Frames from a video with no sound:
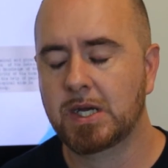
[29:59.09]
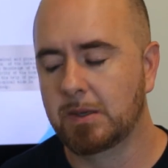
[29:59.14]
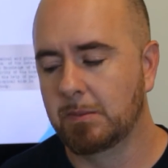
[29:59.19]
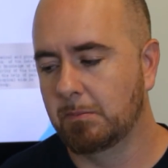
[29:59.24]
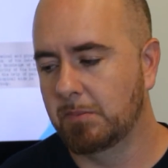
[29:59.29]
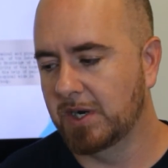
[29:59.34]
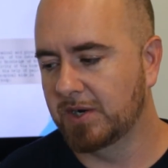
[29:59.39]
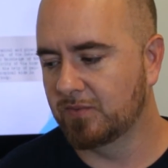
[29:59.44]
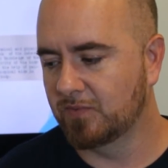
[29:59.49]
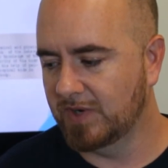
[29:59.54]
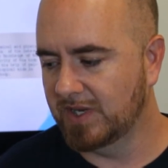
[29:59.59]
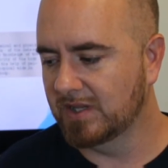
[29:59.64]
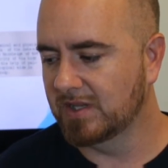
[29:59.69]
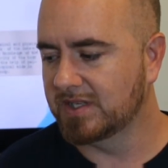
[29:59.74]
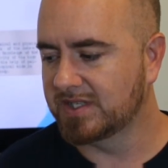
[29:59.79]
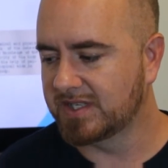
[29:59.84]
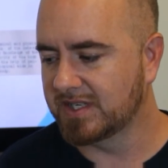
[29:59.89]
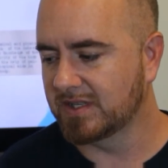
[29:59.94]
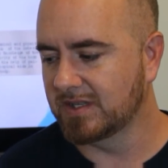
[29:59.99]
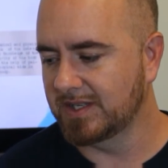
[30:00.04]
But
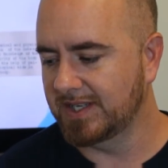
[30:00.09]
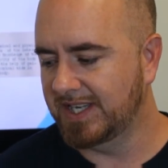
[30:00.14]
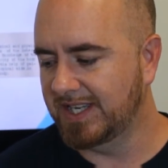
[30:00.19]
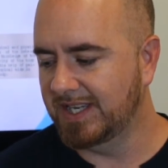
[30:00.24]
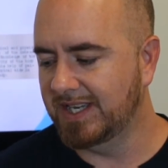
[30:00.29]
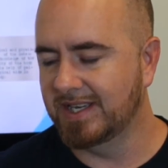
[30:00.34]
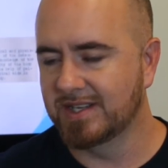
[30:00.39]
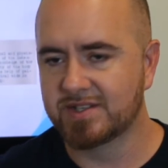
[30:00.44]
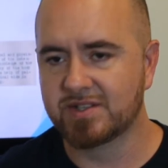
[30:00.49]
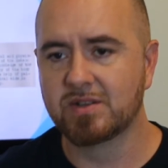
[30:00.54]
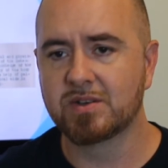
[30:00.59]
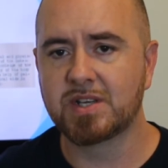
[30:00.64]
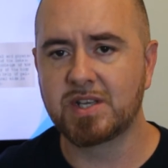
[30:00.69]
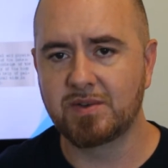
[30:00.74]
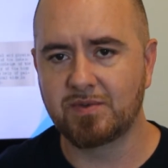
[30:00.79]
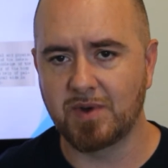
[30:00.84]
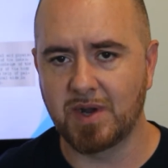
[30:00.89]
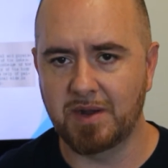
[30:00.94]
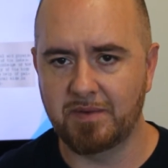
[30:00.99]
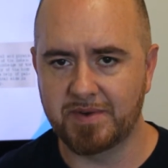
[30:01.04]
realistically, he is looking
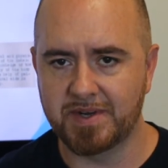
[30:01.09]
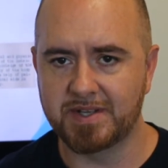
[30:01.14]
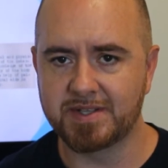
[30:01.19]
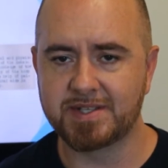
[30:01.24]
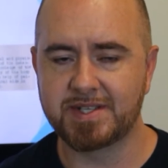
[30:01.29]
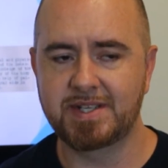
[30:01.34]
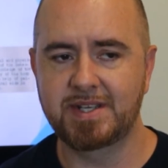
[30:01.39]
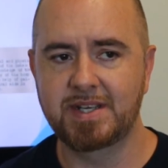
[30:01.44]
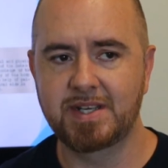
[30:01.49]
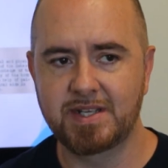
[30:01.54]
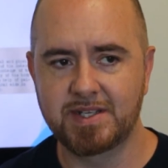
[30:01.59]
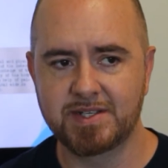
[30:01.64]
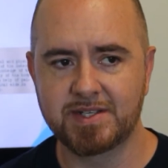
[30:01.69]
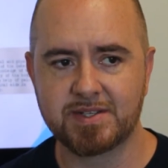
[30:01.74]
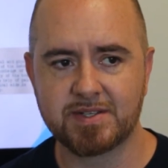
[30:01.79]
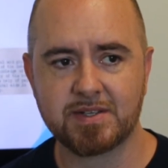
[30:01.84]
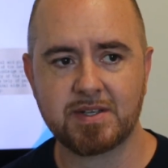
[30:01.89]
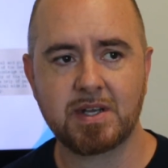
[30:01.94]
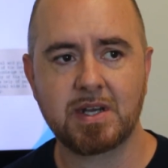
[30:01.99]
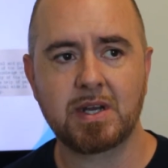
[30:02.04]
for evidence. He
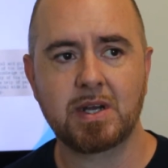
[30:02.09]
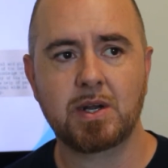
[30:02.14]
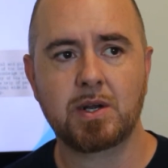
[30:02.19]
is